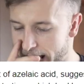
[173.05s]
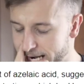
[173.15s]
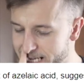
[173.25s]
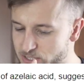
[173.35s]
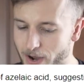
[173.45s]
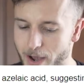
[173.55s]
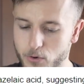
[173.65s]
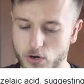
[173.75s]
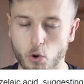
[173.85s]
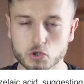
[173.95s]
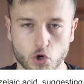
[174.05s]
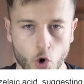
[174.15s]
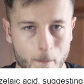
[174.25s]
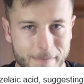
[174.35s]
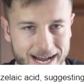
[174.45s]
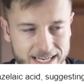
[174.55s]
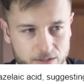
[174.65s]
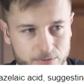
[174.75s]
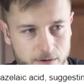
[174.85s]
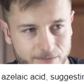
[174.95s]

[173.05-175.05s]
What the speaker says: And that's why I'm gonna also combine it with